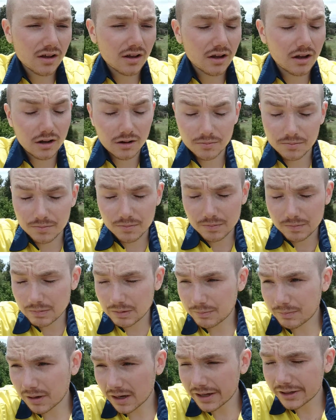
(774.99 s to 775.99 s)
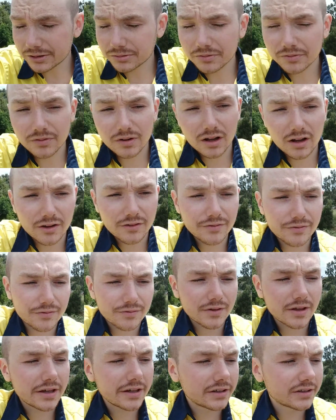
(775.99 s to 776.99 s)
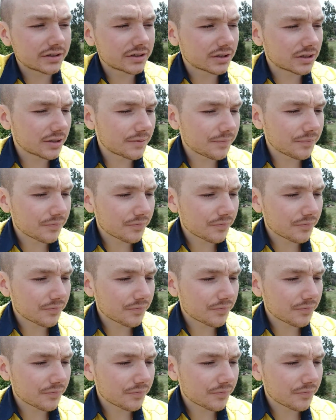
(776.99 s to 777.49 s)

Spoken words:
a place with live gigs,